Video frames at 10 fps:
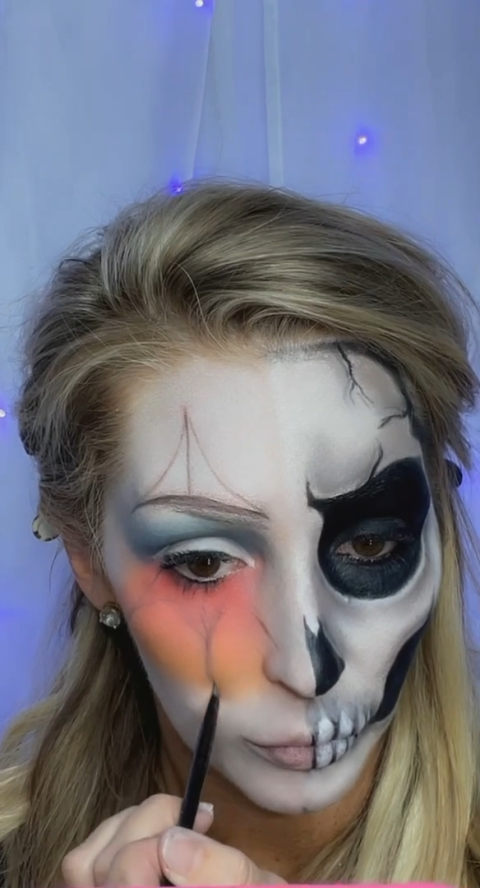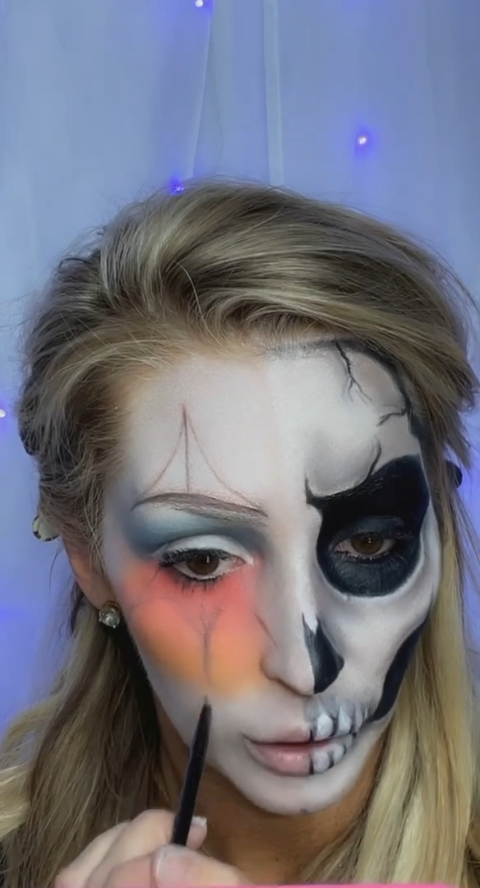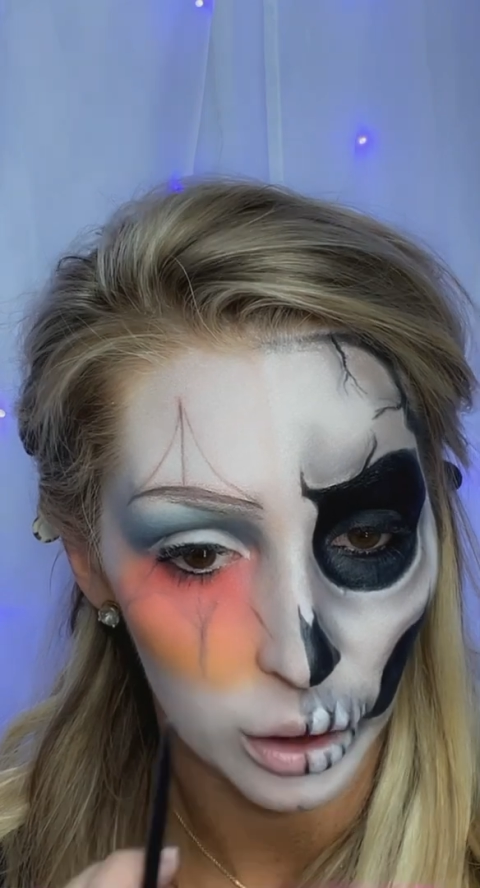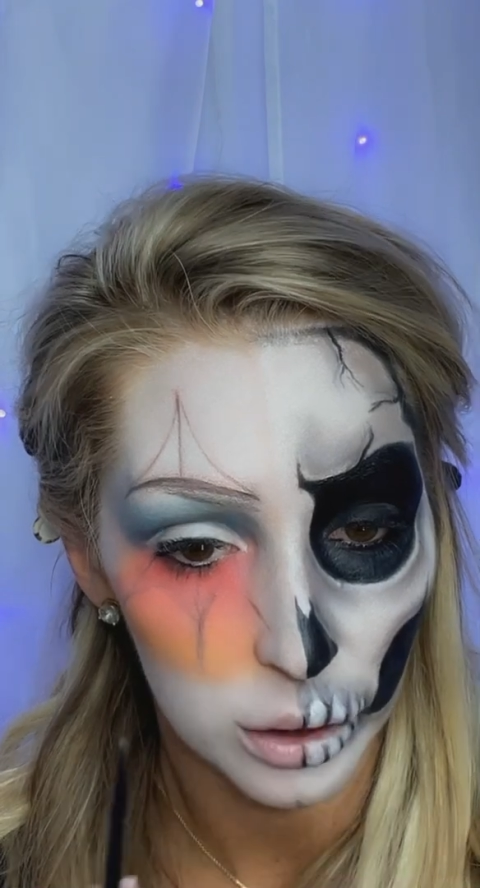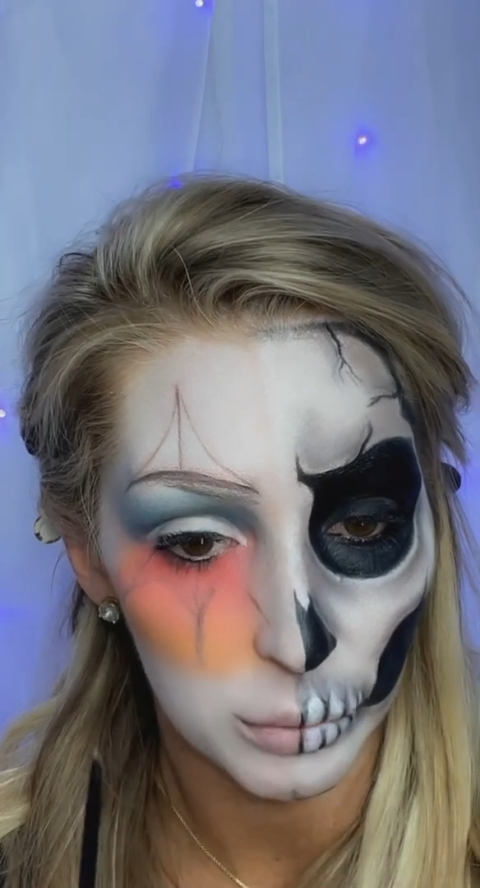
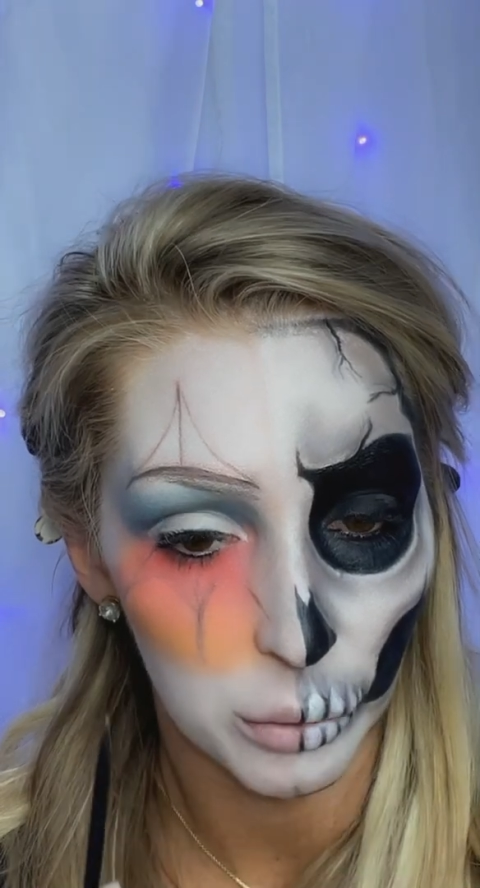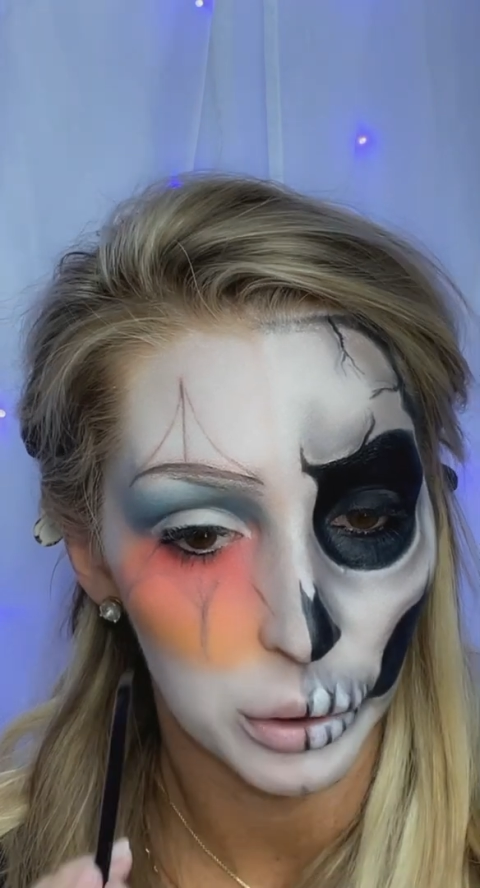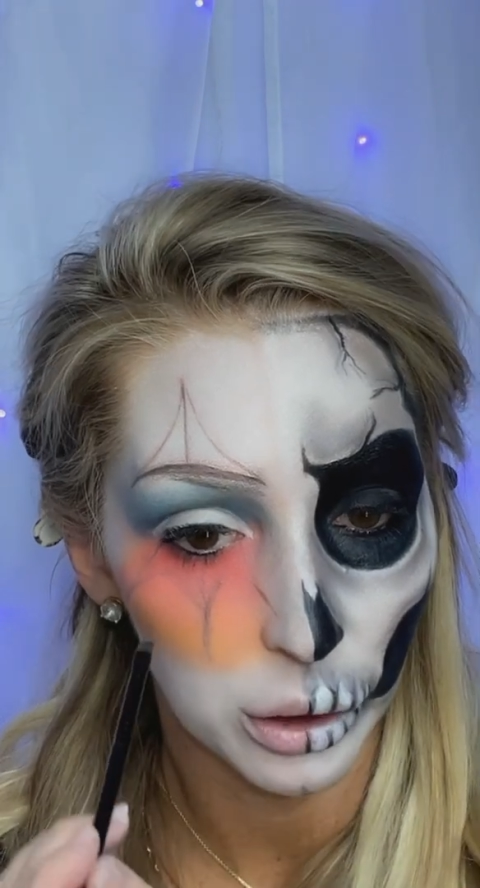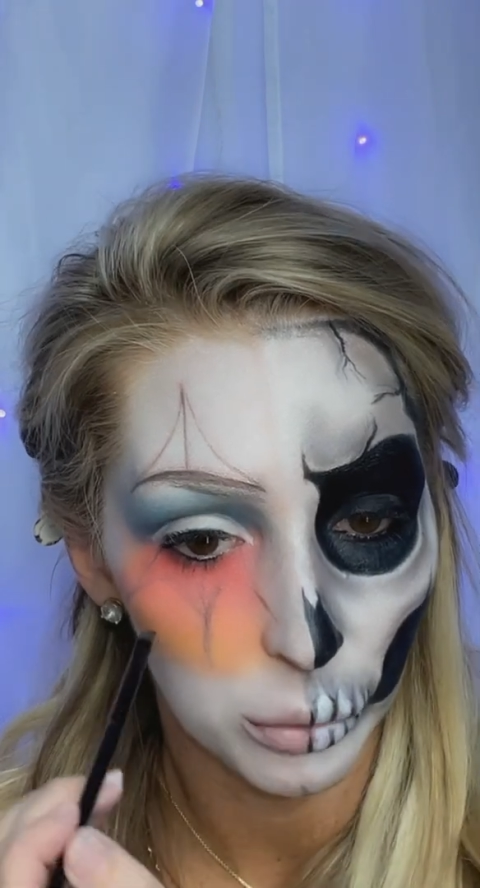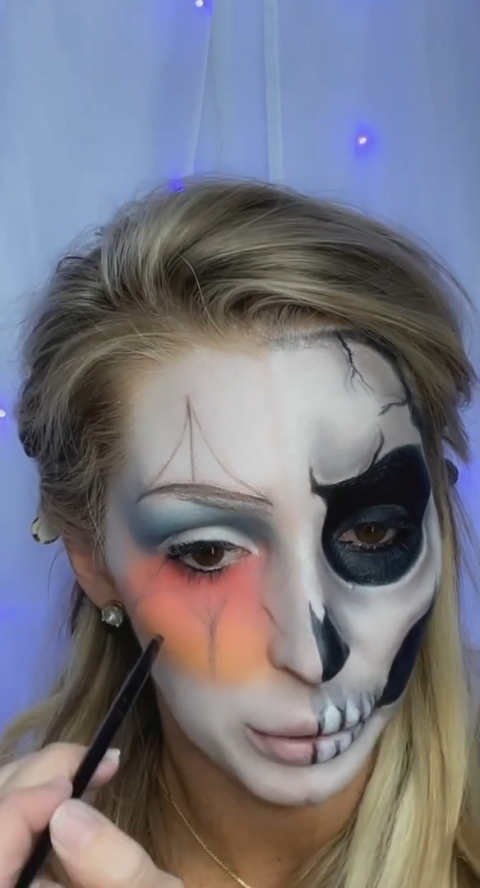here's my one
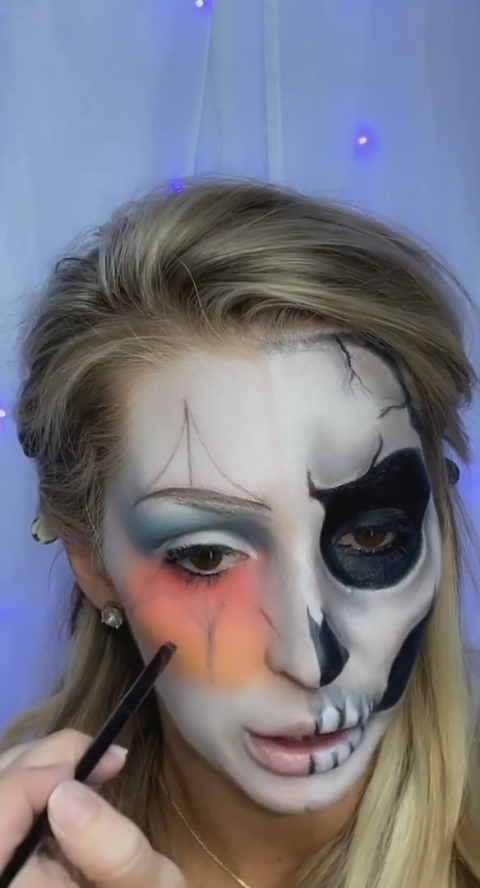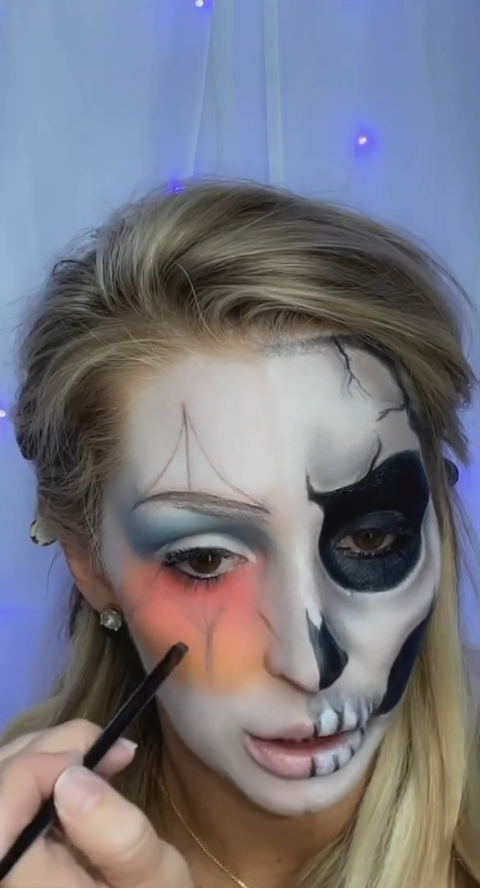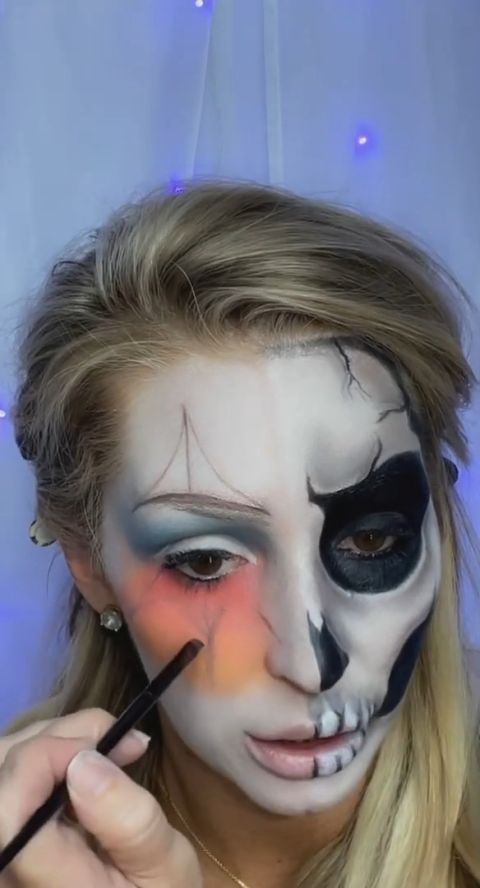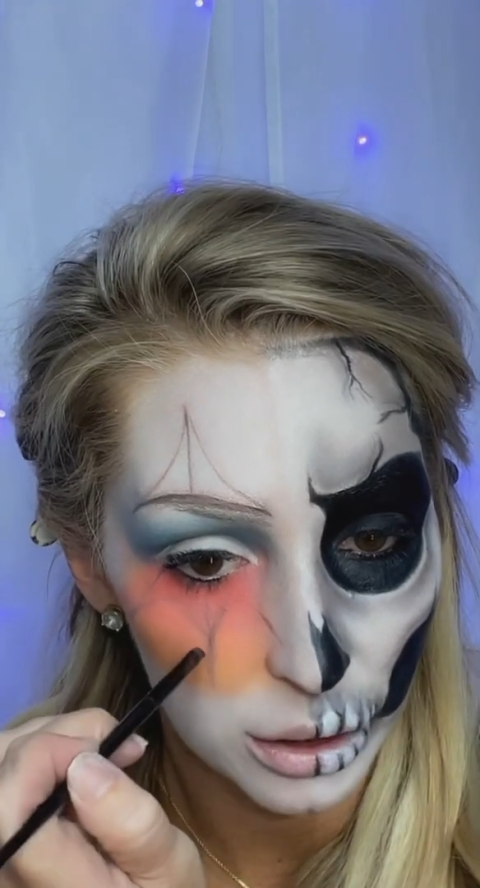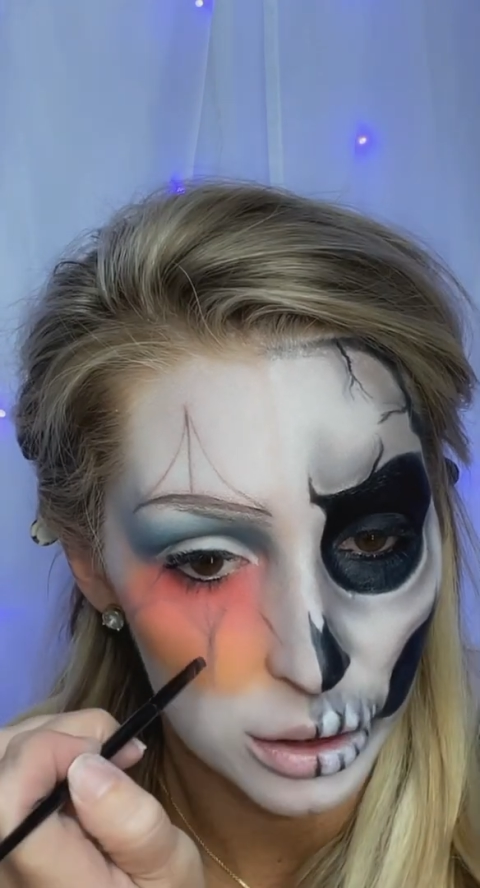little
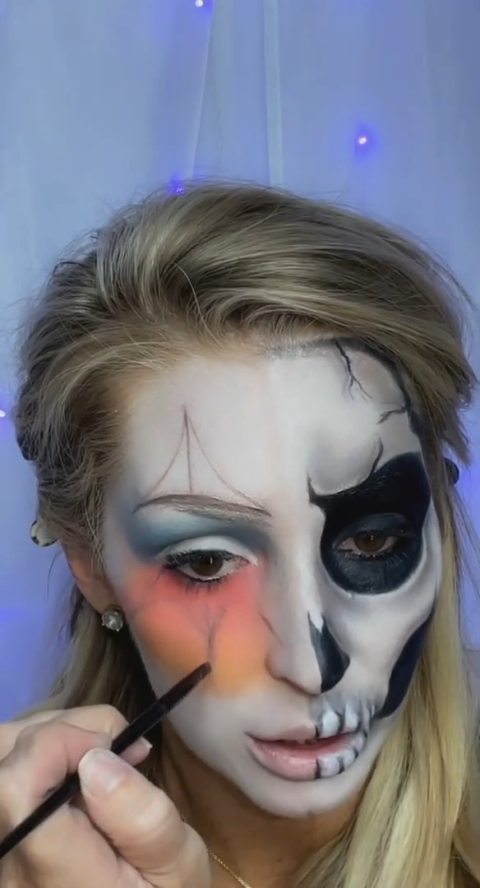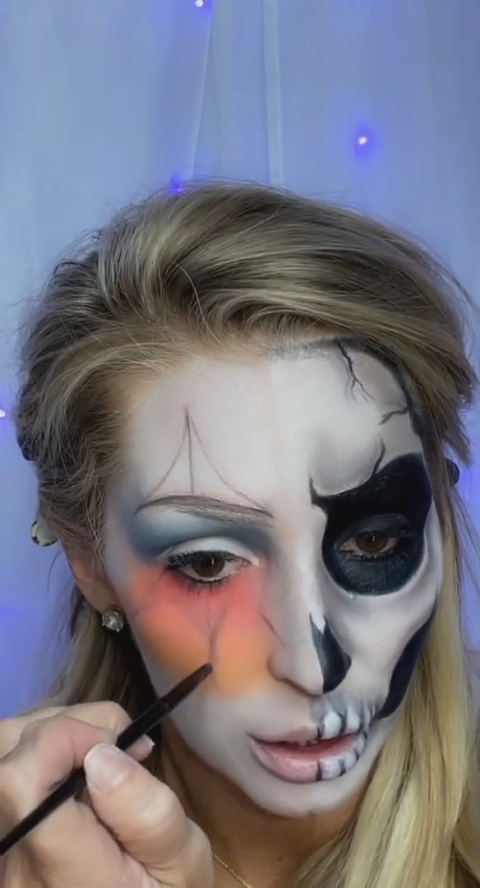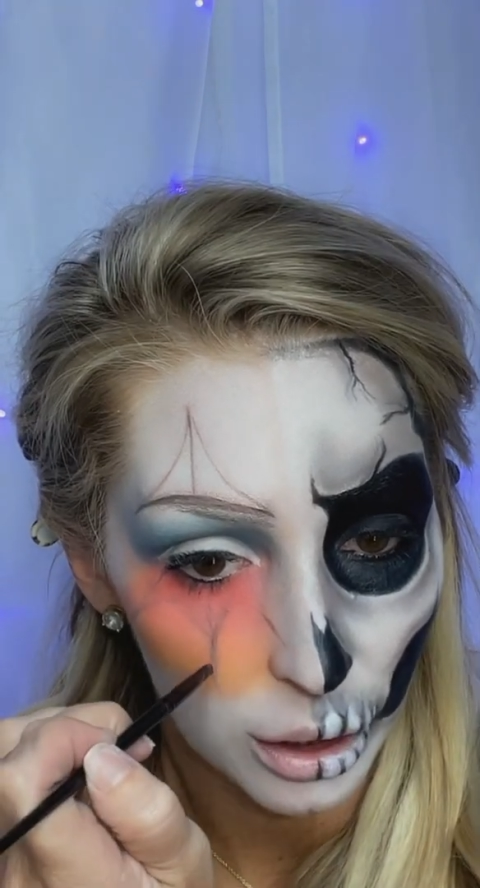piece.